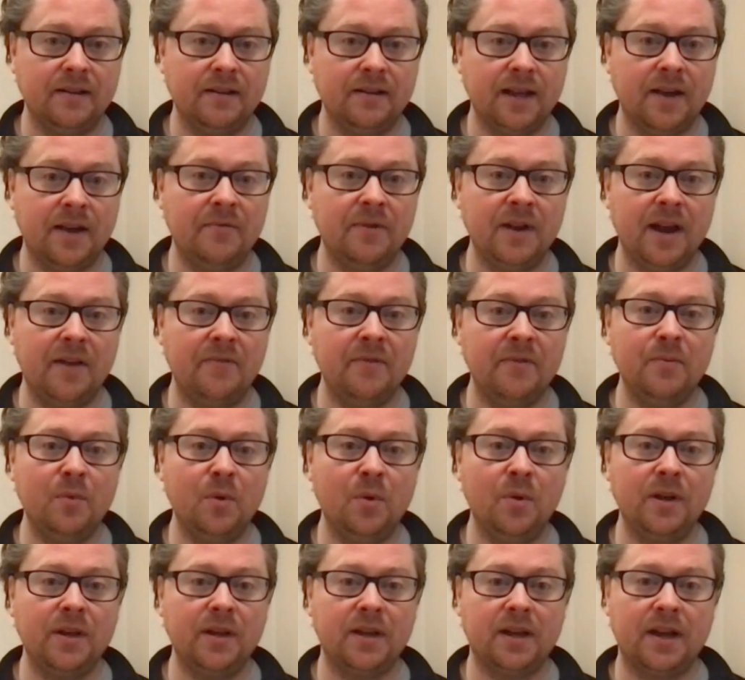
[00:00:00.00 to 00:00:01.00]
Every every
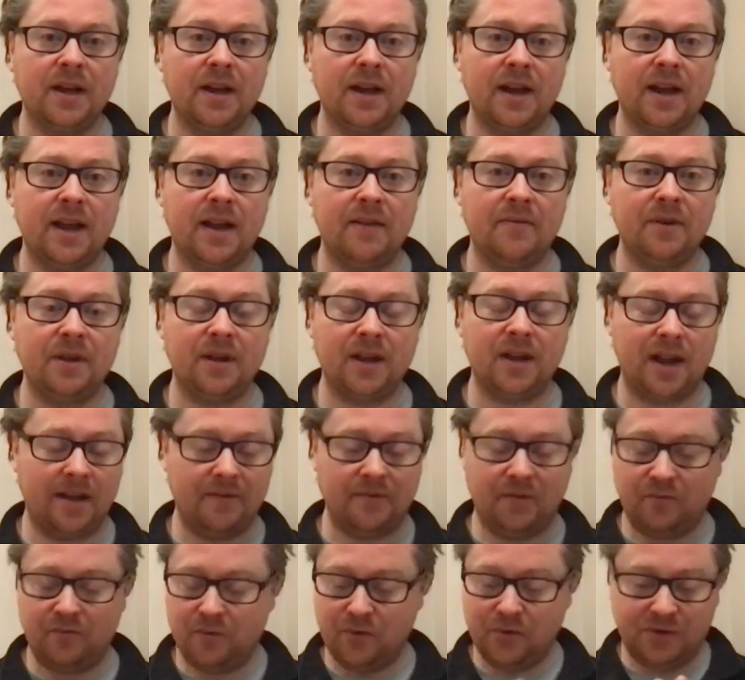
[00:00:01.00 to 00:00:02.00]
morning I, I have a I
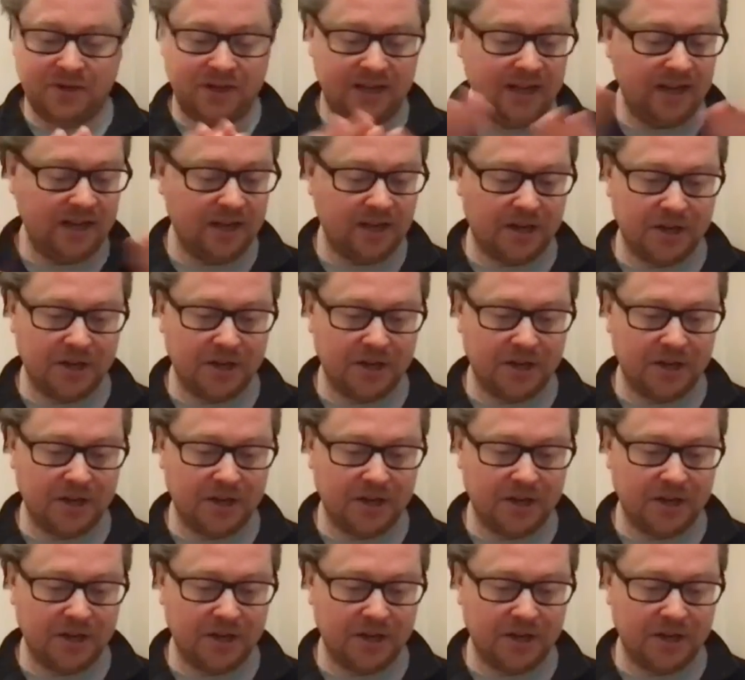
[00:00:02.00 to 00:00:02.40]
have a routine.